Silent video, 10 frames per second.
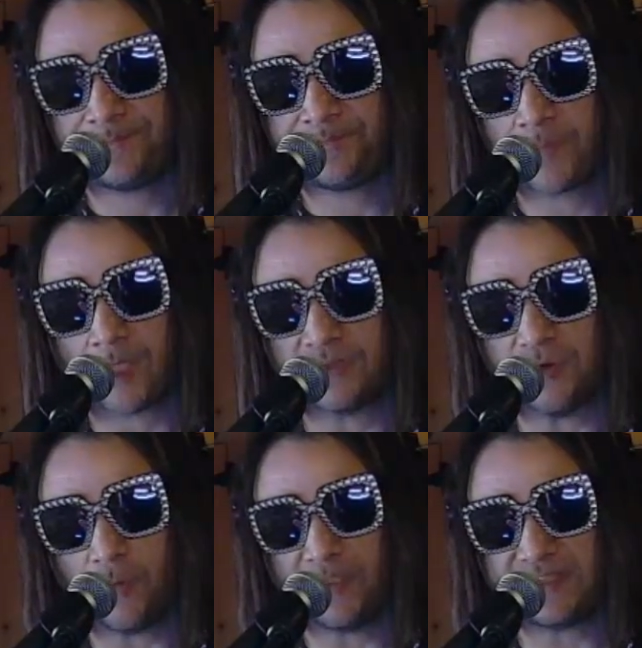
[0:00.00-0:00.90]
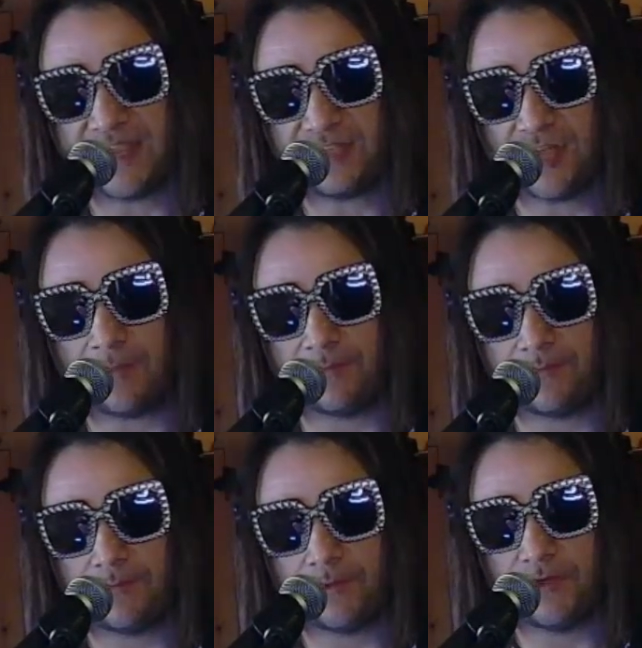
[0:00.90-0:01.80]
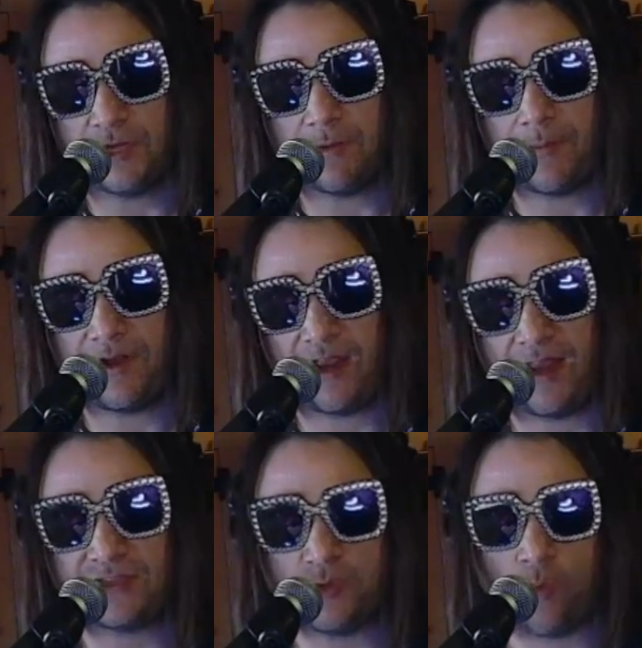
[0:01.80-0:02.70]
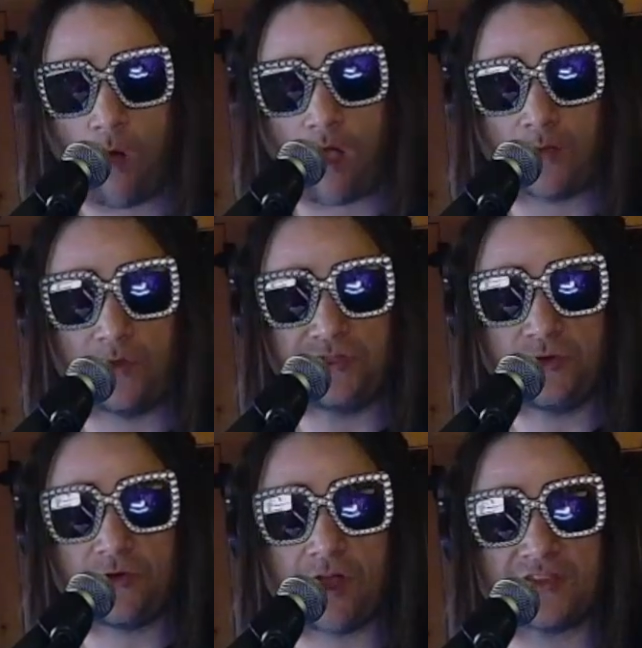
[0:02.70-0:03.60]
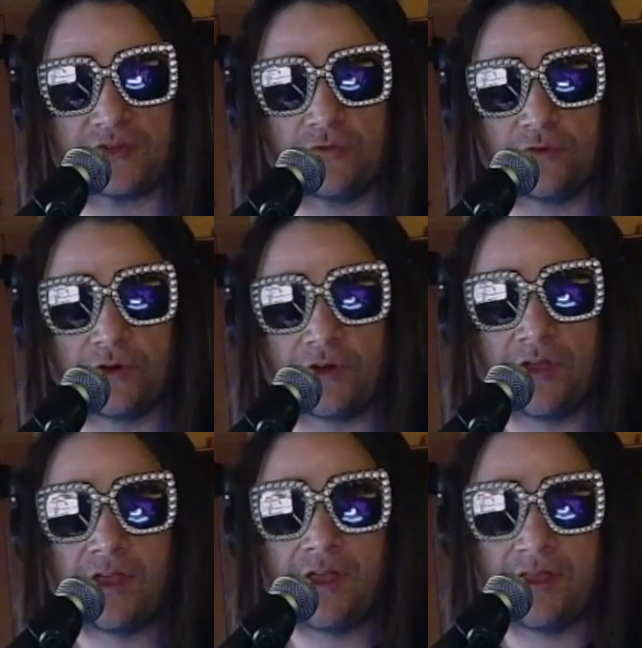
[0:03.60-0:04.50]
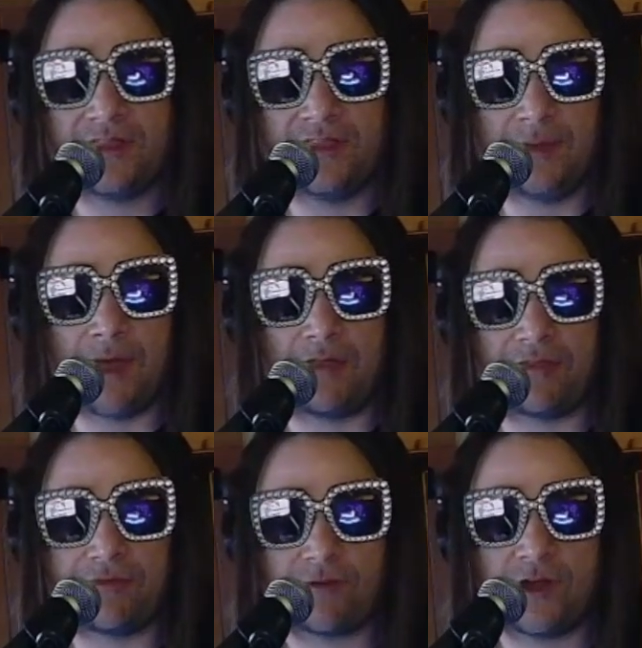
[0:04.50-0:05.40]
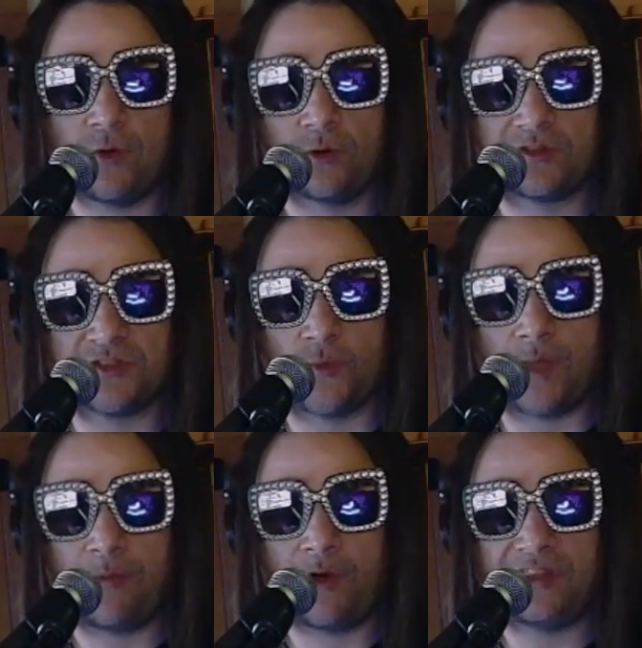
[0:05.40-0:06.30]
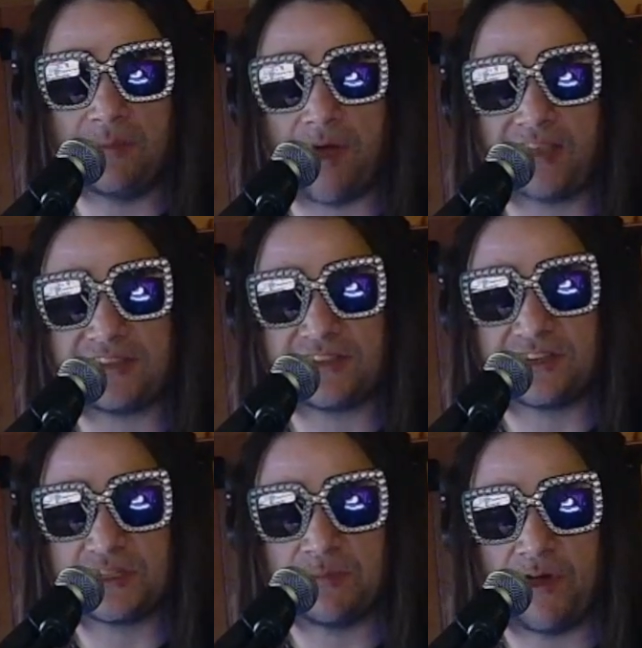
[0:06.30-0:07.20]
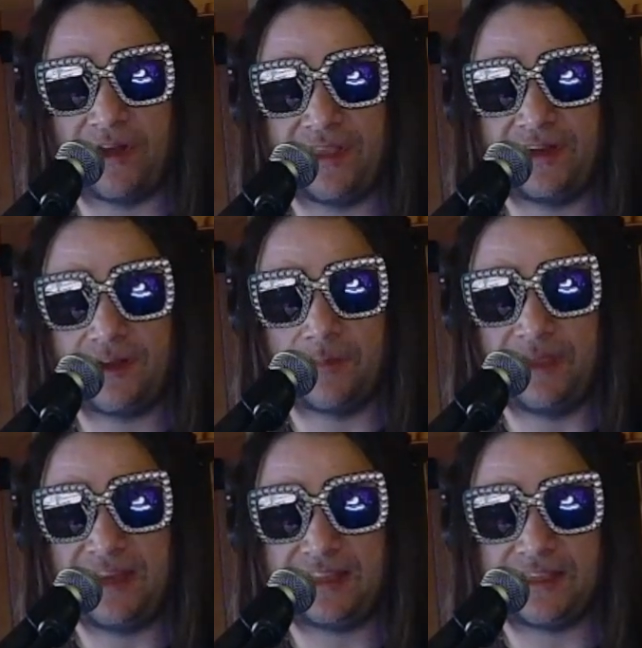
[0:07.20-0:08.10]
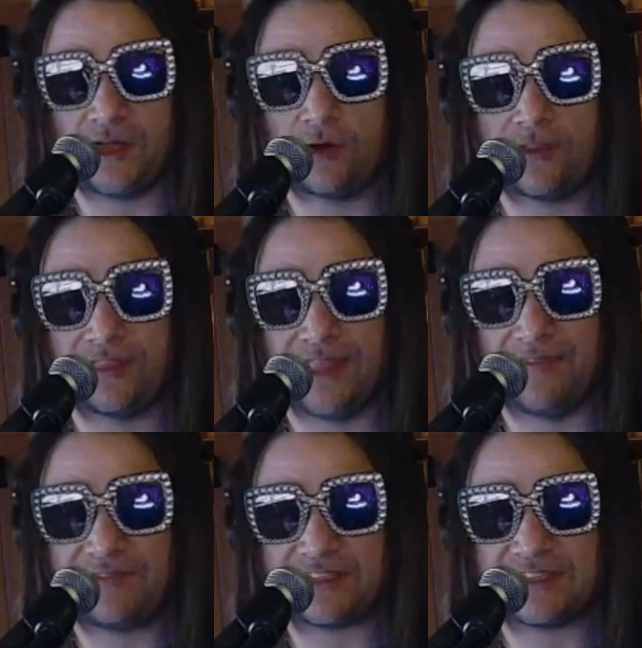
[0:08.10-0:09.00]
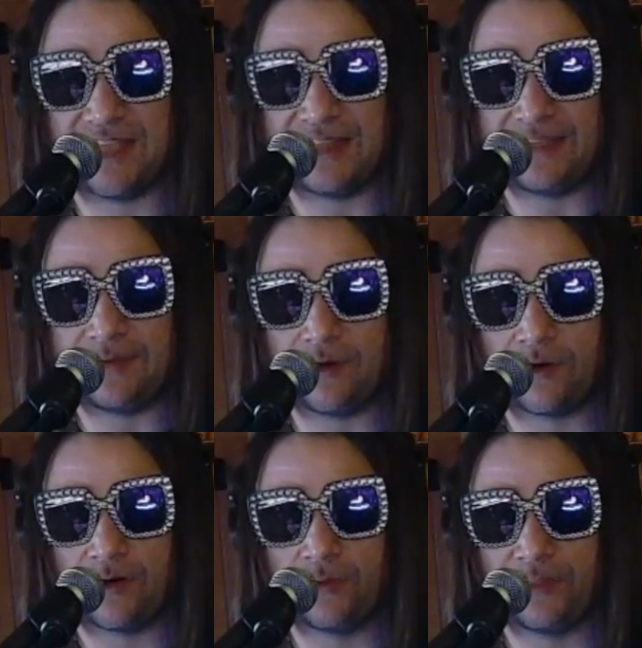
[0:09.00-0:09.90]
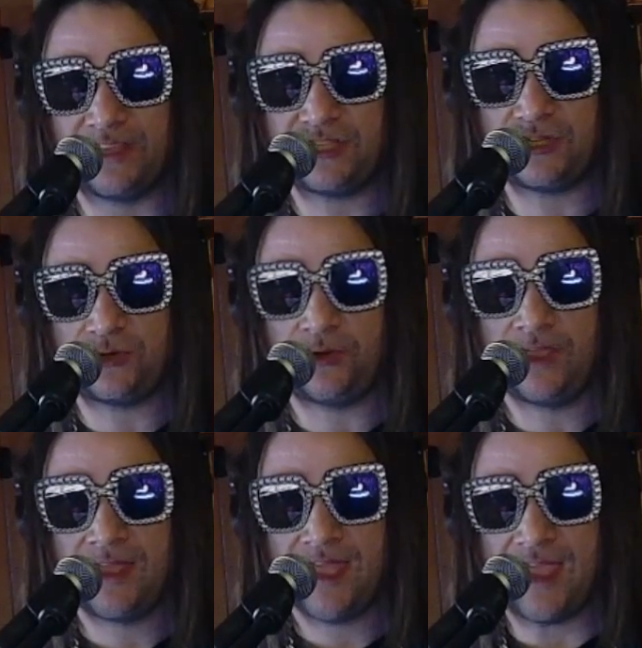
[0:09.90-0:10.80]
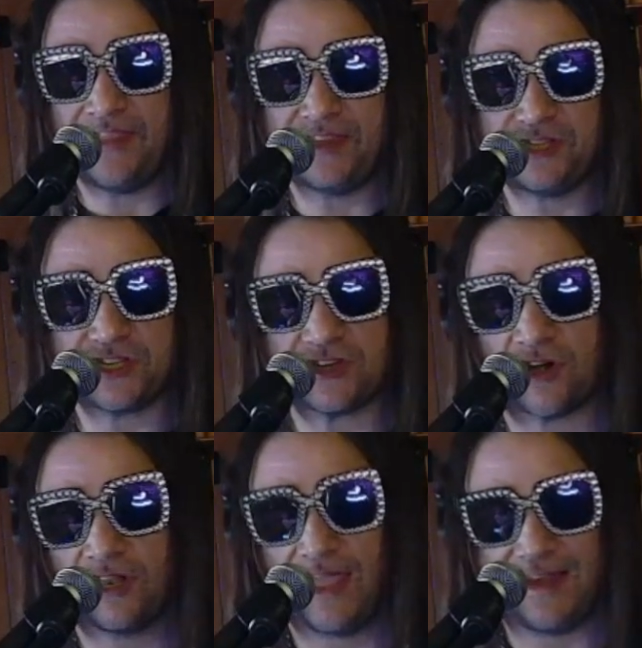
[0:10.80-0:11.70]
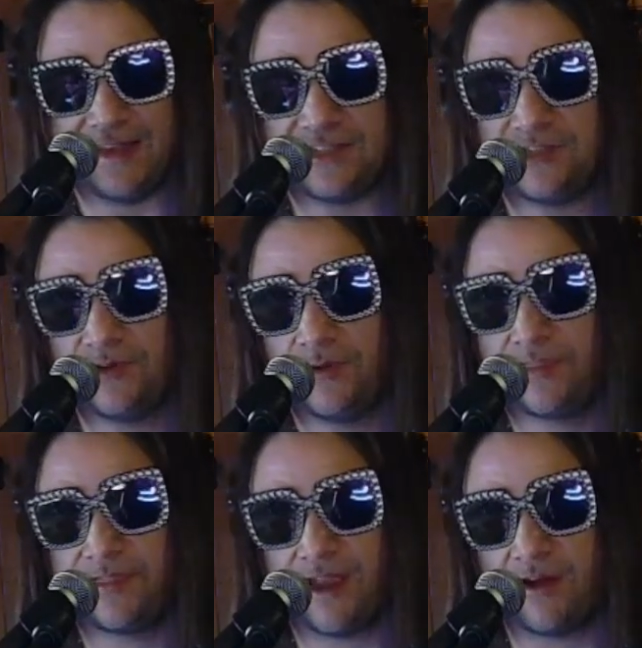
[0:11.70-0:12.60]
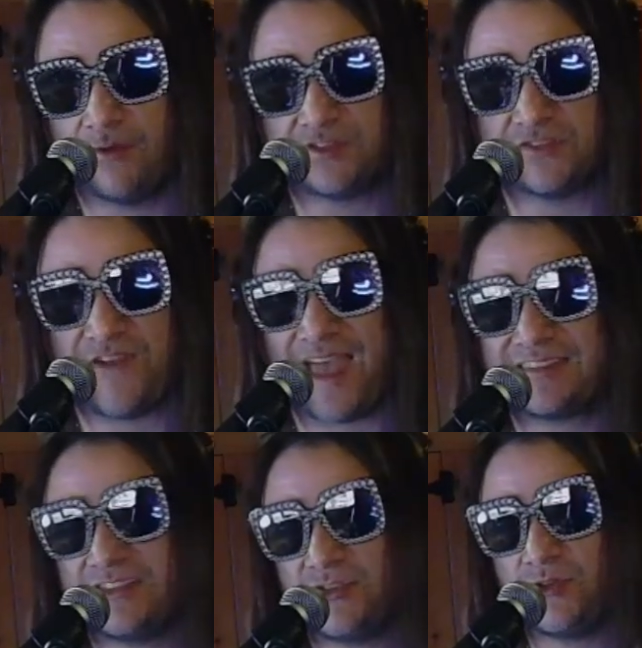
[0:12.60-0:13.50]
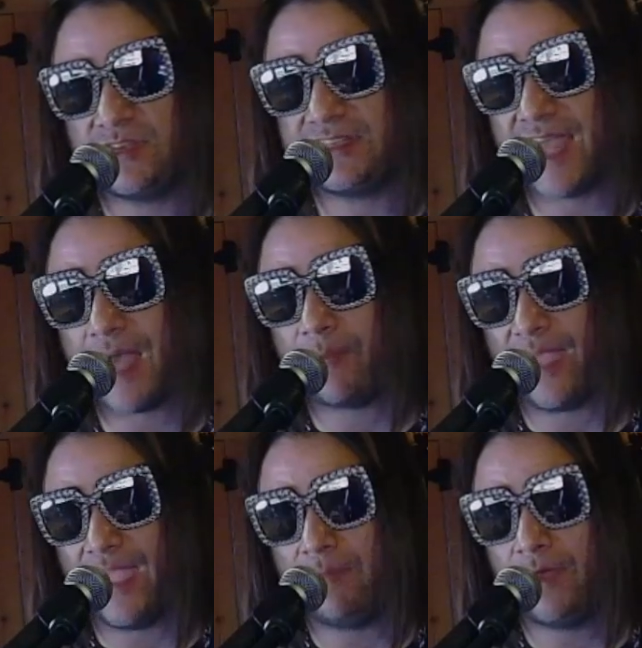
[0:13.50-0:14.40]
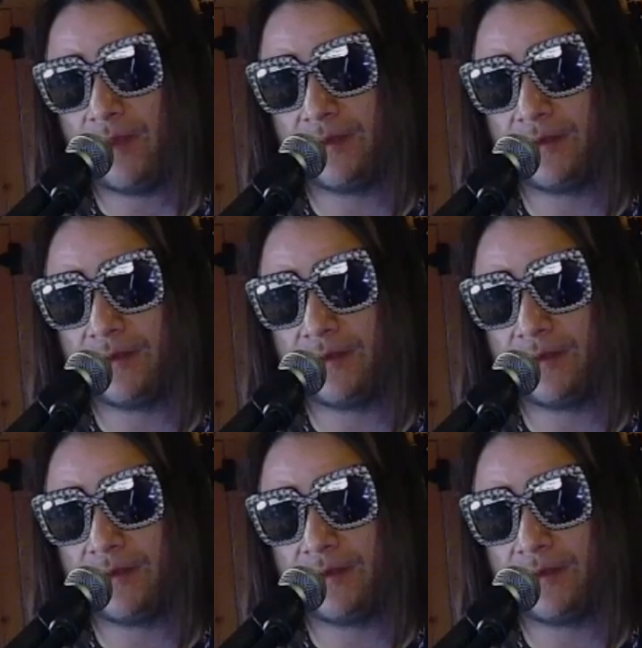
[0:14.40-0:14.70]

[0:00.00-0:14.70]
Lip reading: So don't miss that jump. You jump up here, and as you walk, once you cross over the about 3/4 of the waypoint, the boss is going to spawn in. Immediately go to the left slightly, or it will hit you, and then just start lighting into it with arrows as fast as you can. Tap A button,